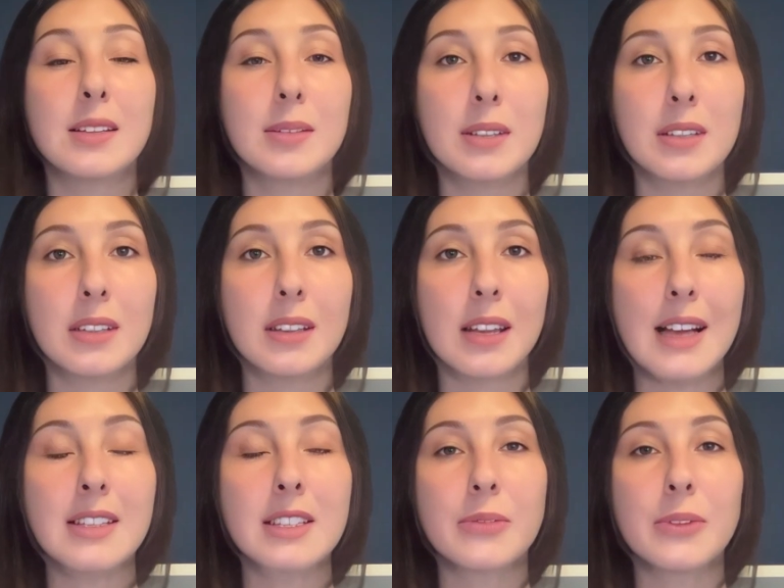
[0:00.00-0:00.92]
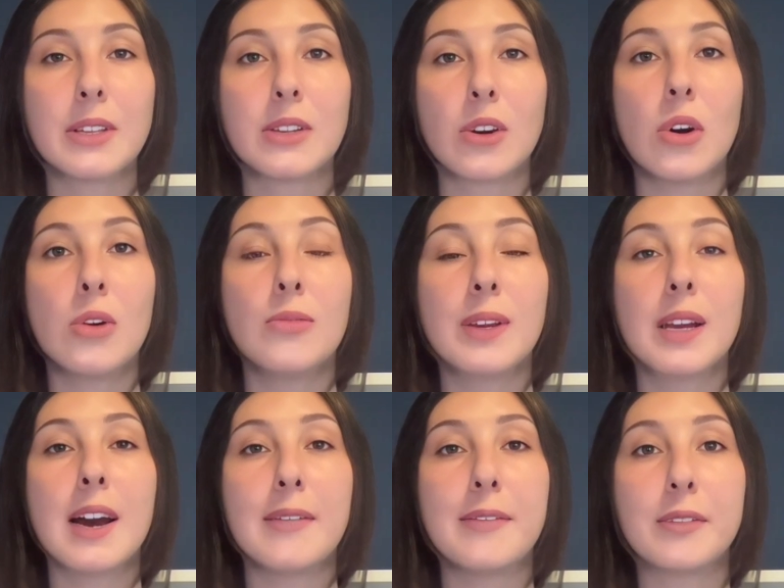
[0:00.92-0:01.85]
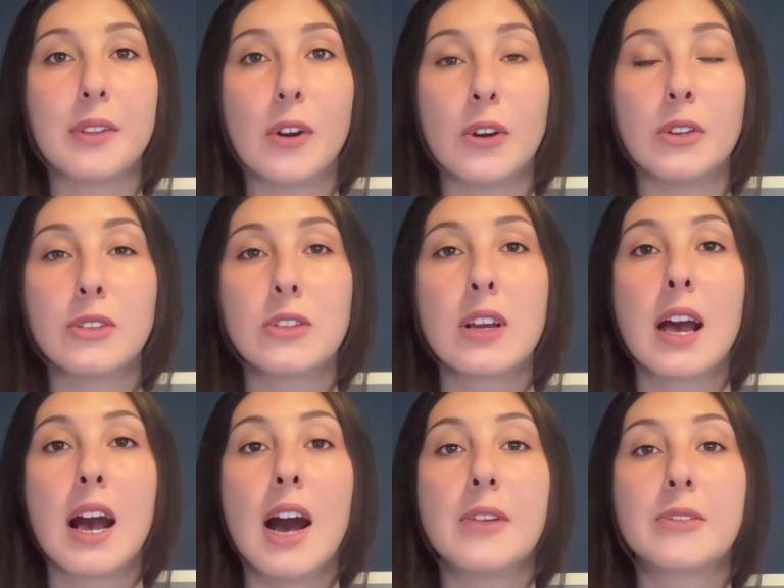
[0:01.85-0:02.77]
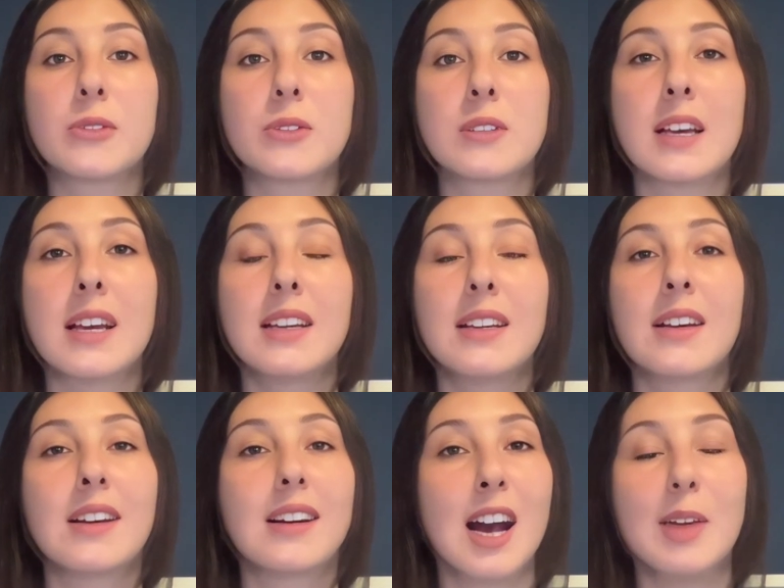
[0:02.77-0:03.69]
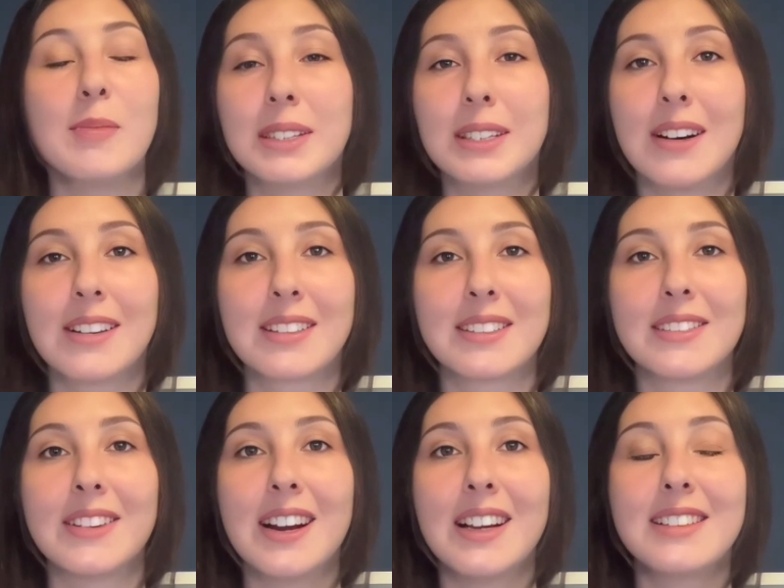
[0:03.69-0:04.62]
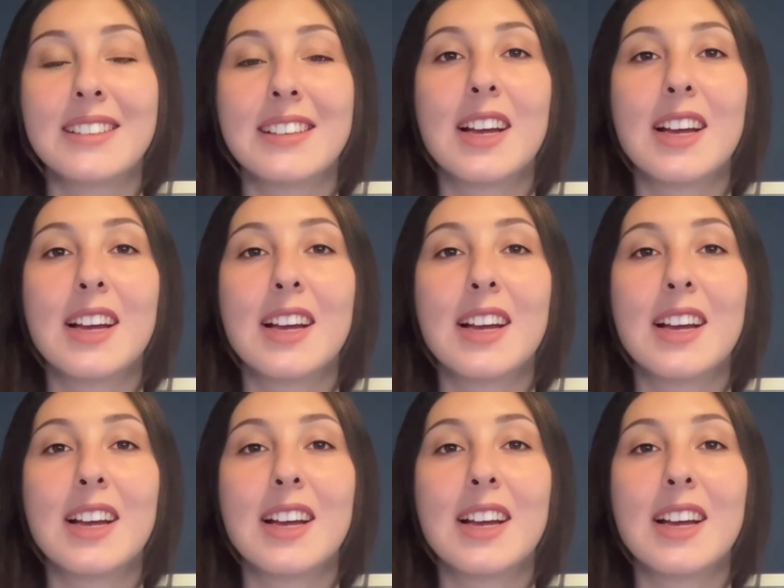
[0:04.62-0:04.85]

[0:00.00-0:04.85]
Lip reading: the last video, we have learned how to say I'm a doctor, right?